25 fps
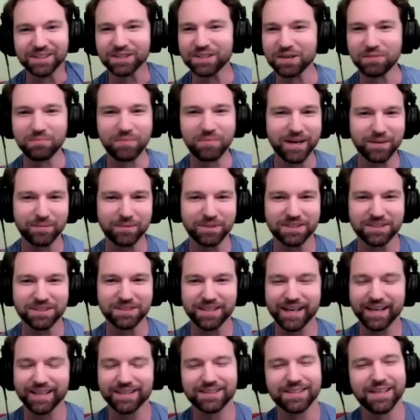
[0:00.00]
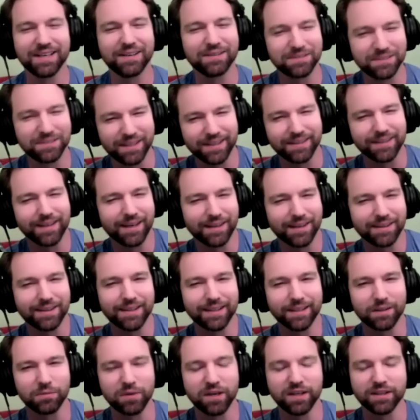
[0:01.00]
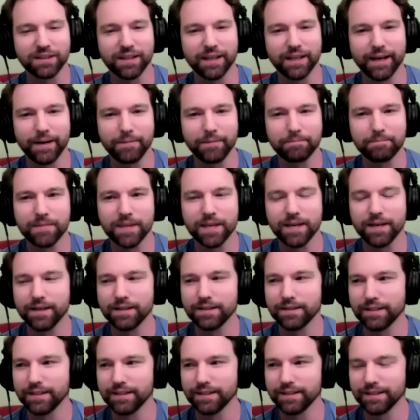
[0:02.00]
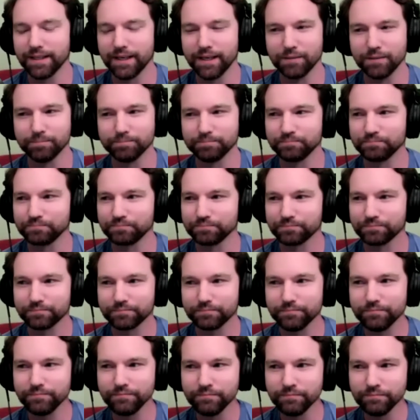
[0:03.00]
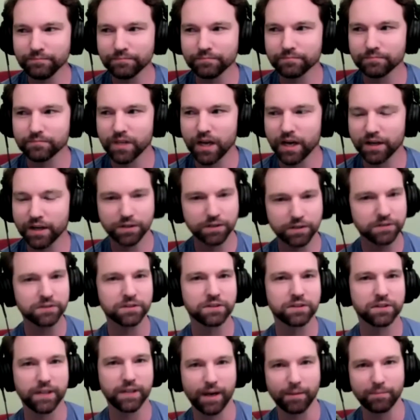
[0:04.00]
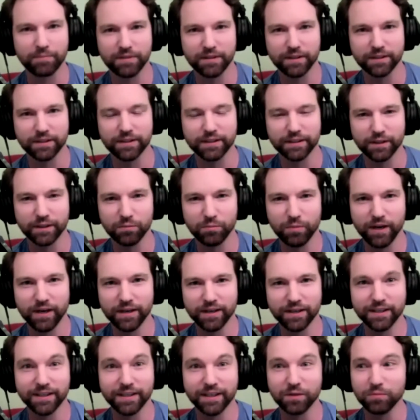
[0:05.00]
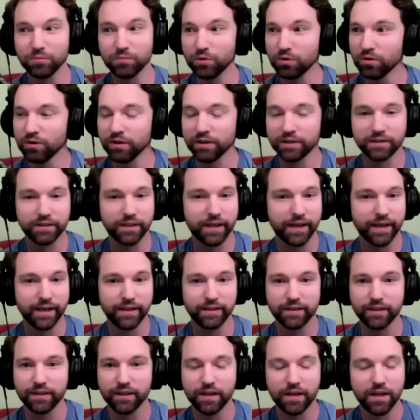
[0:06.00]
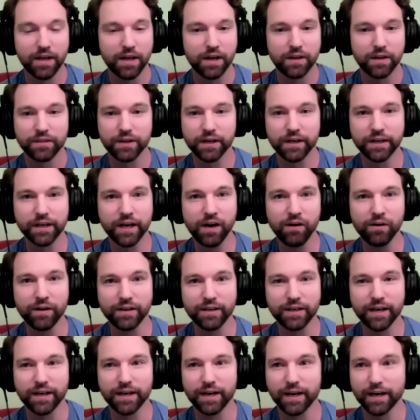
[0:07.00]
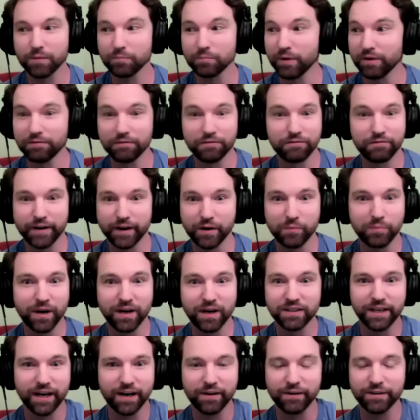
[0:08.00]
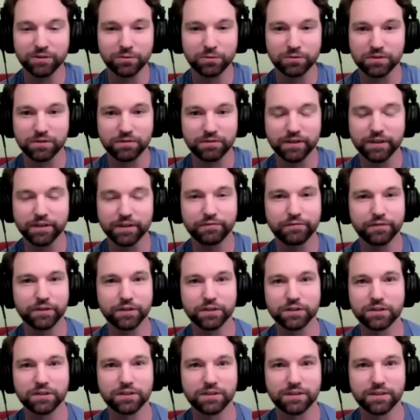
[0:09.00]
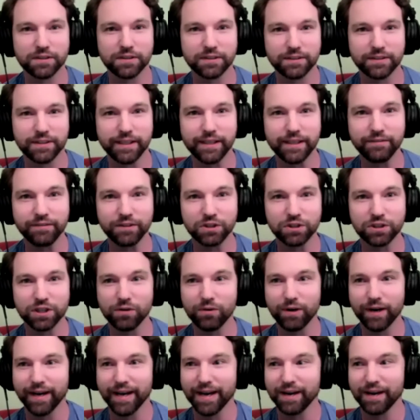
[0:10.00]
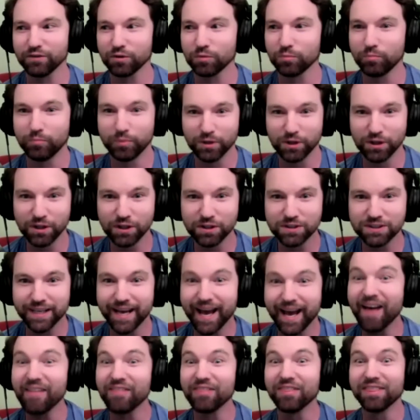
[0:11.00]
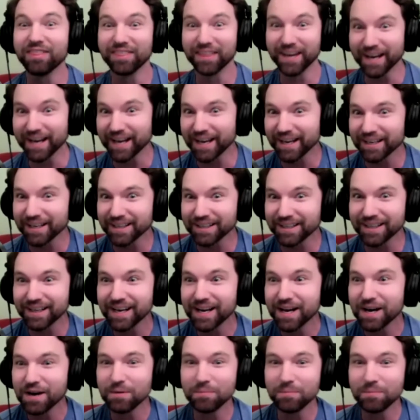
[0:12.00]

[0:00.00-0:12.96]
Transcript: you can make mistakes." And I was like, "I'll think about that." And then um, I couldn't stop thinking about it anymore. And and there you go. And and I, my Vampire Diaries was the very first TV show I ever booked. And then